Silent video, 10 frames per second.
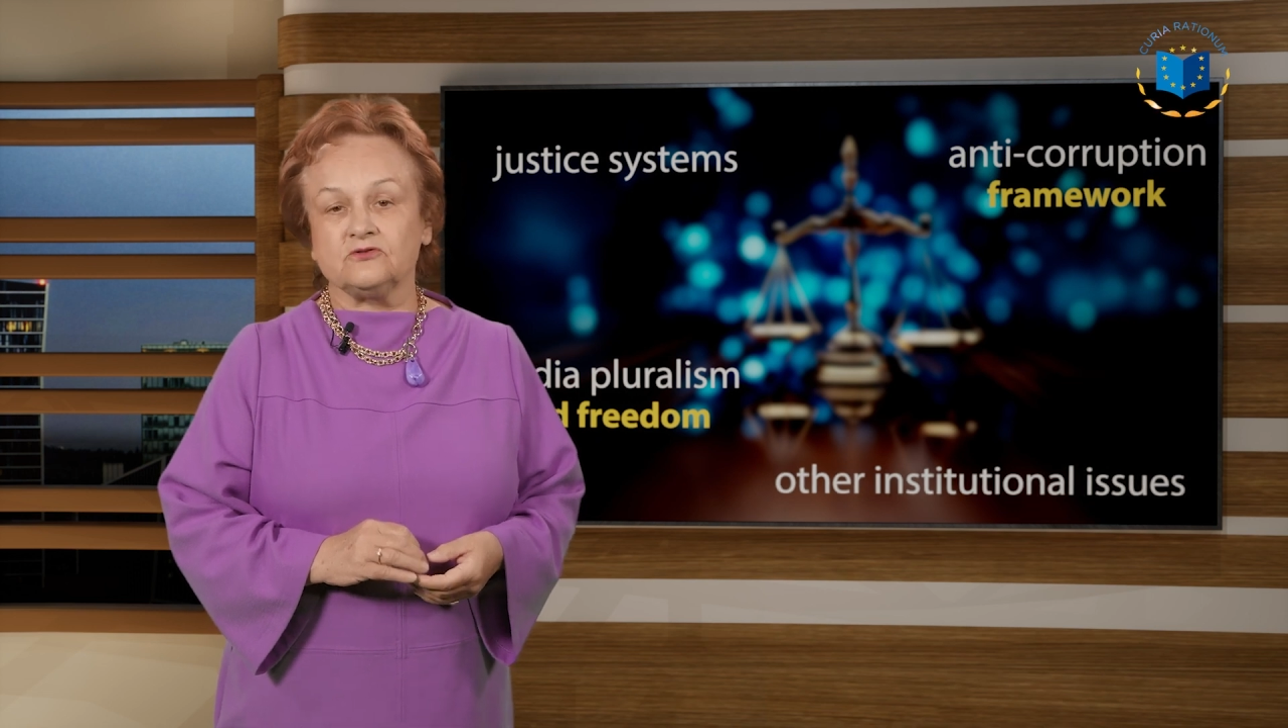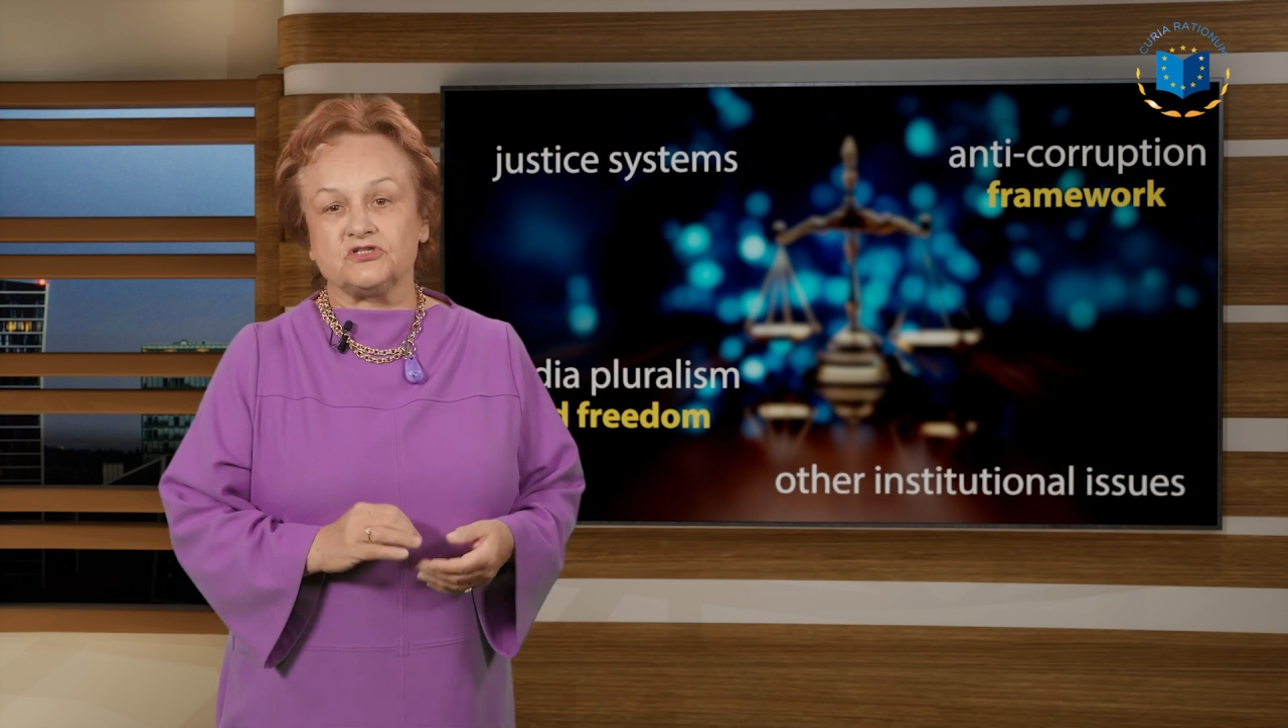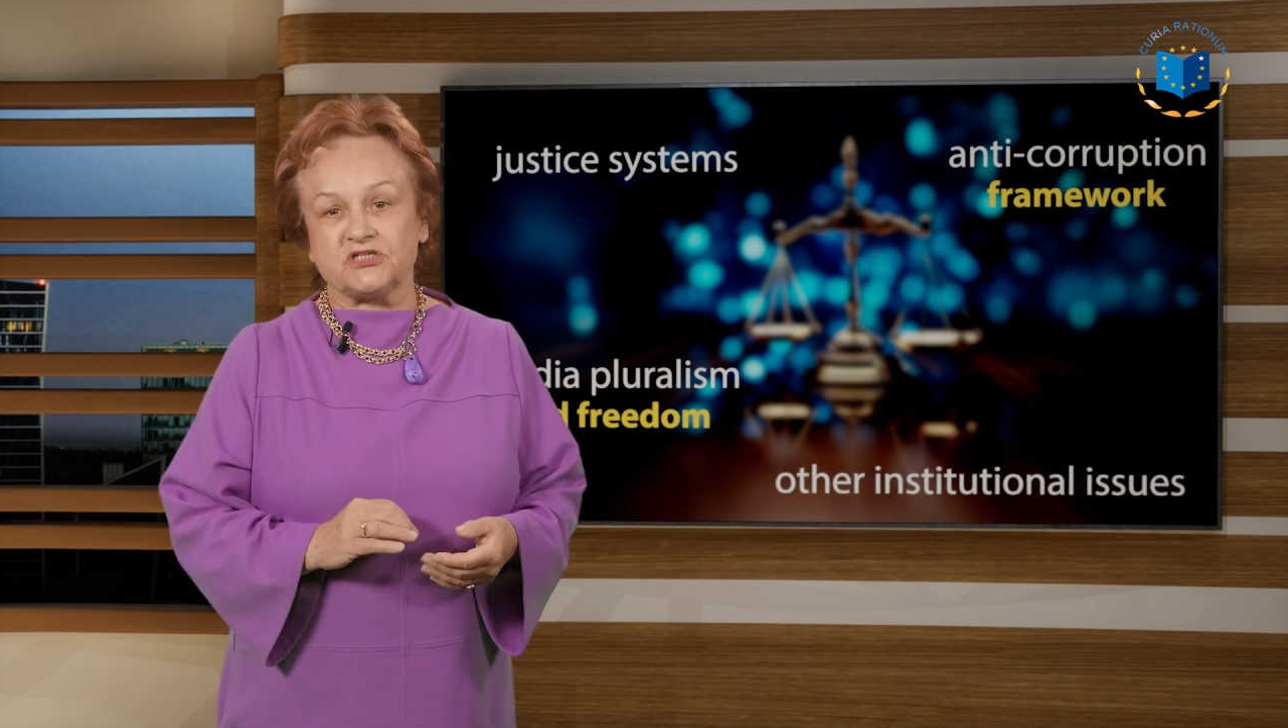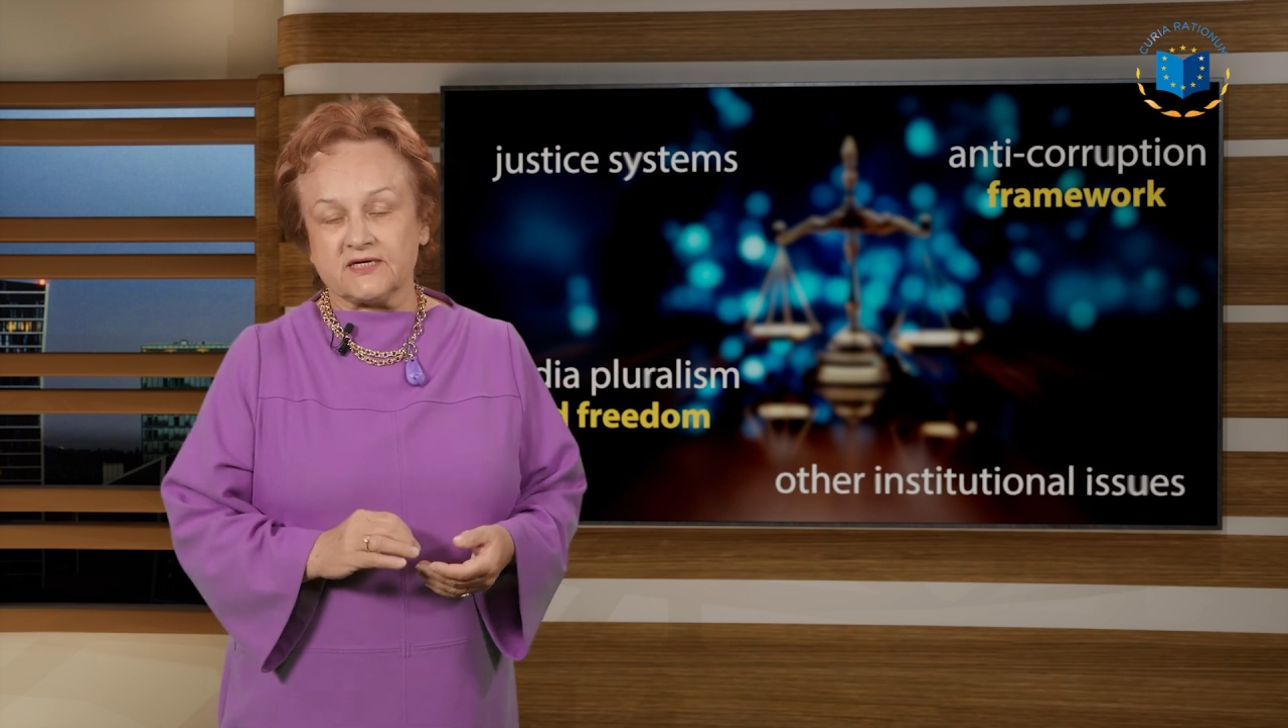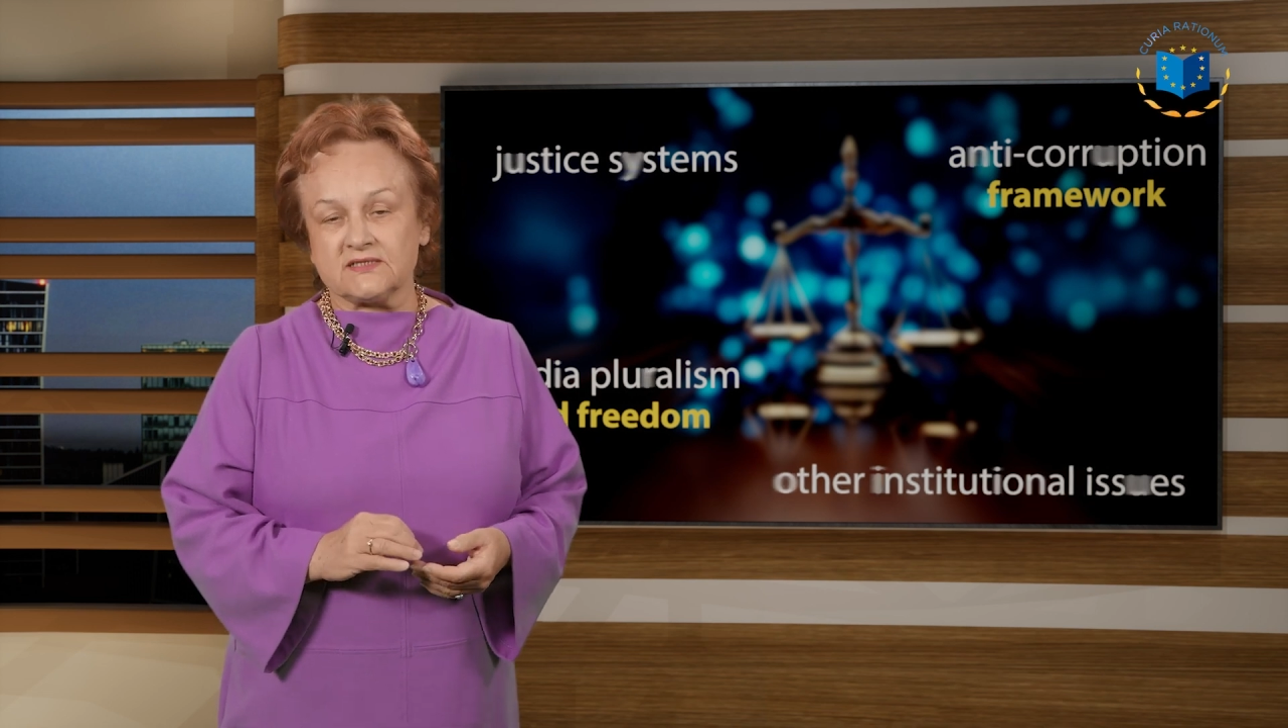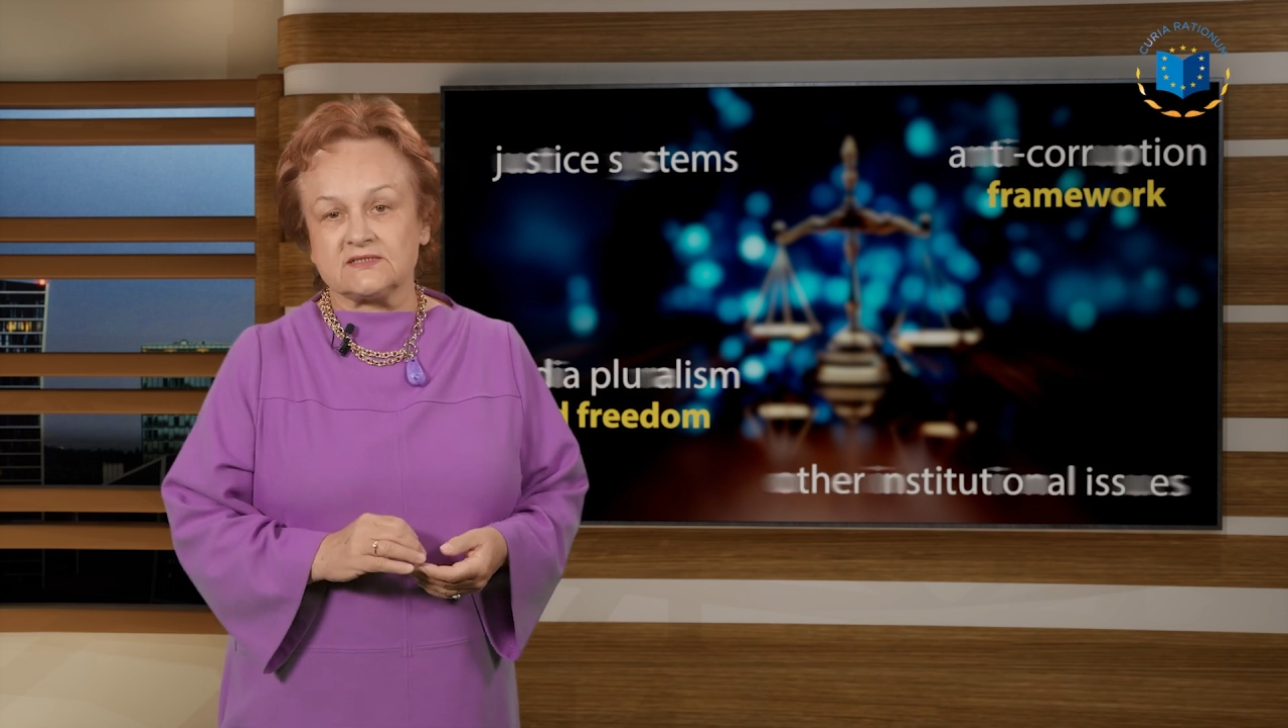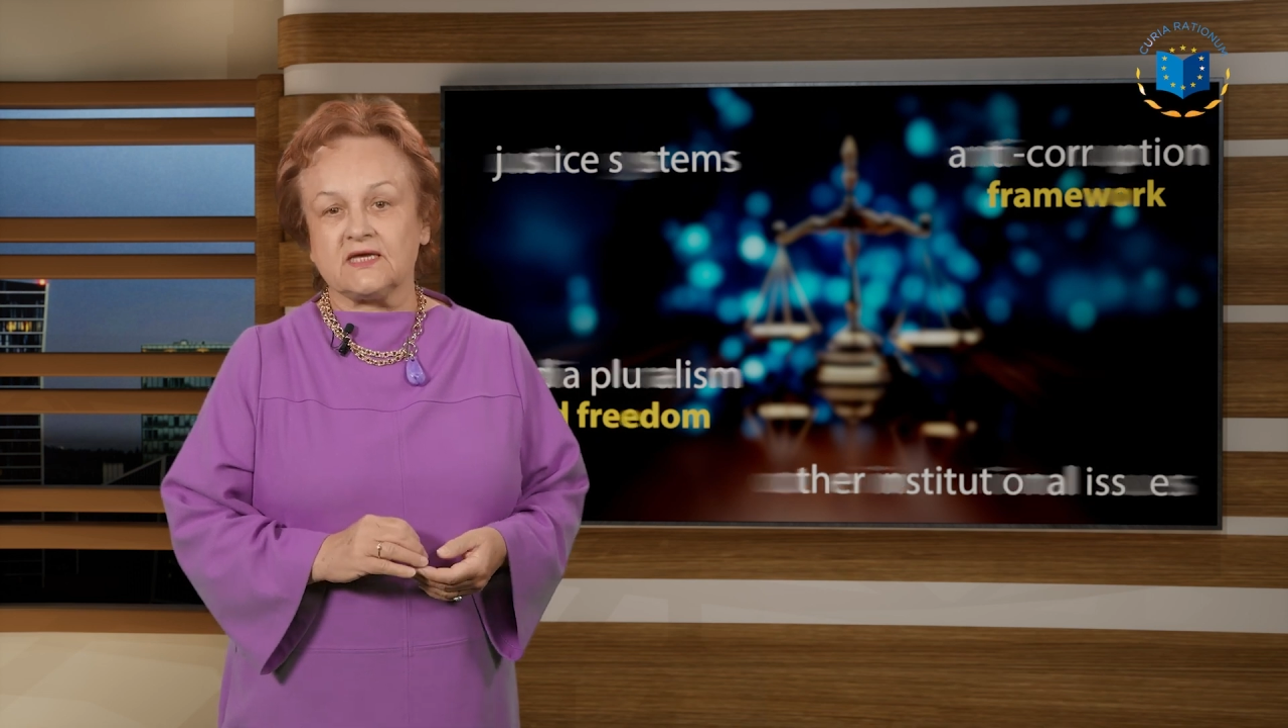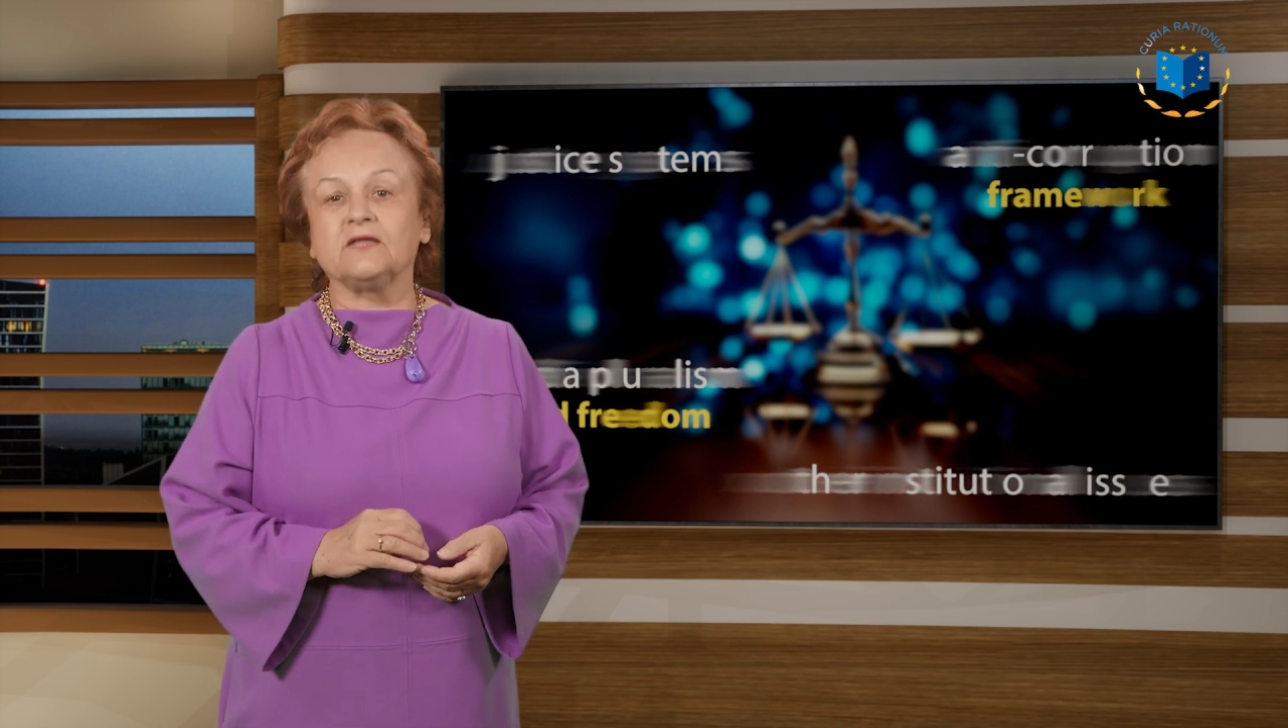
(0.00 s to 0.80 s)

to checks